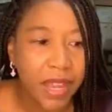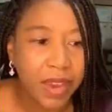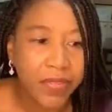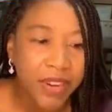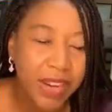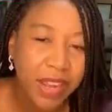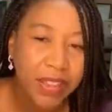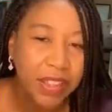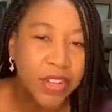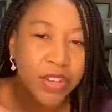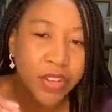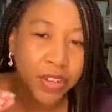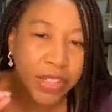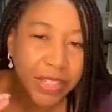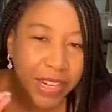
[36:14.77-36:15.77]
Every now and then
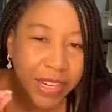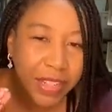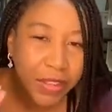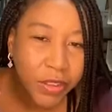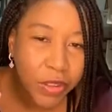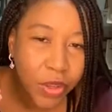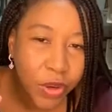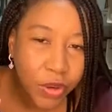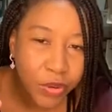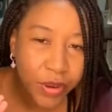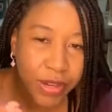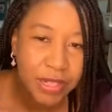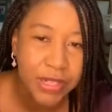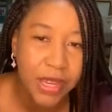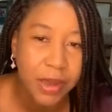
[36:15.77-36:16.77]
you could get a low
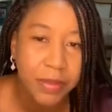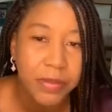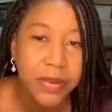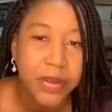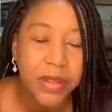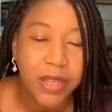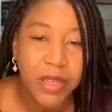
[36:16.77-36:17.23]
grade temp